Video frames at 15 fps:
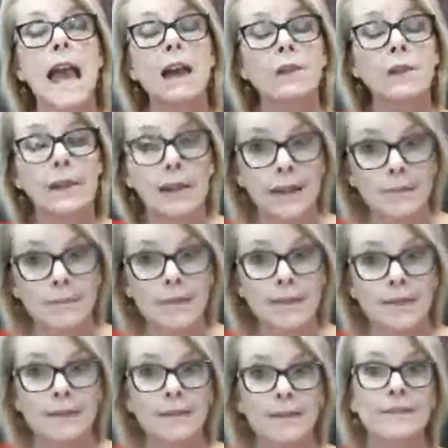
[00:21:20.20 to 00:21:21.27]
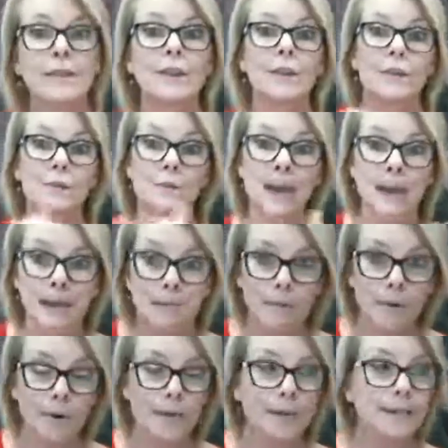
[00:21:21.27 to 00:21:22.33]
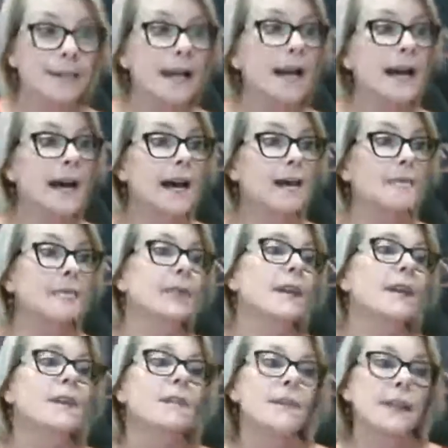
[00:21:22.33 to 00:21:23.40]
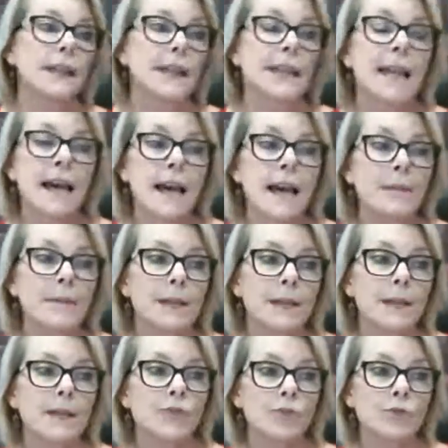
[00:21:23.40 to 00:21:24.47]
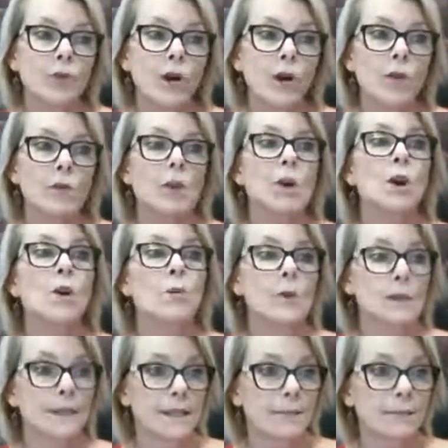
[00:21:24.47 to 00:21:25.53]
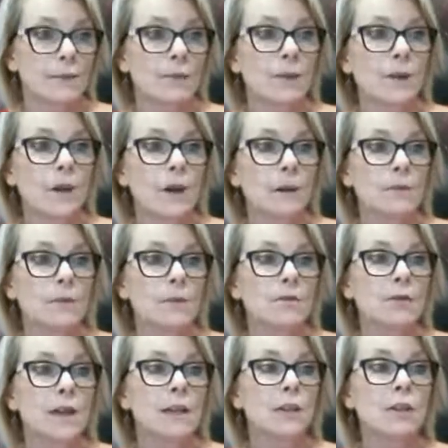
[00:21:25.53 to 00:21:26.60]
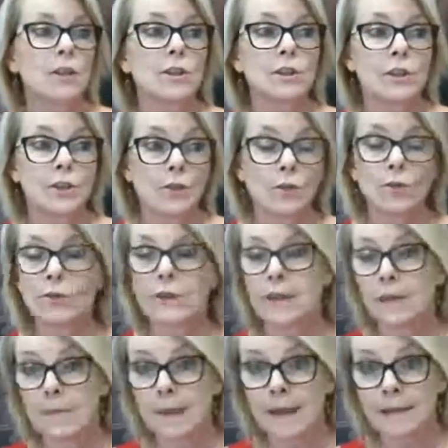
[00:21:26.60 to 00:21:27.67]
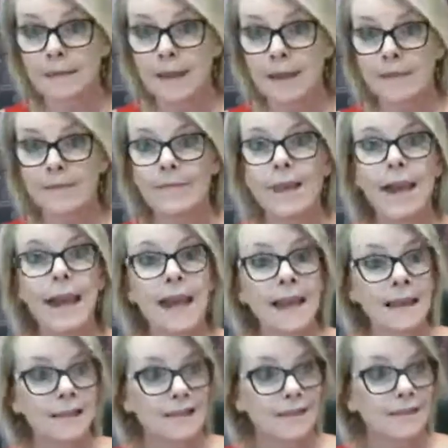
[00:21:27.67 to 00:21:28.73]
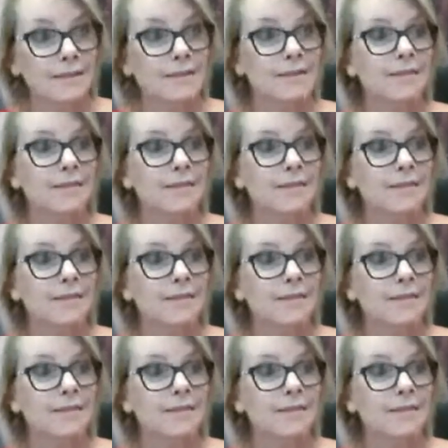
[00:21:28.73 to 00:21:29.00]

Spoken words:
outcomes for those pain points are feeling calm and in control with simple, reliable strategies to soothe their baby, and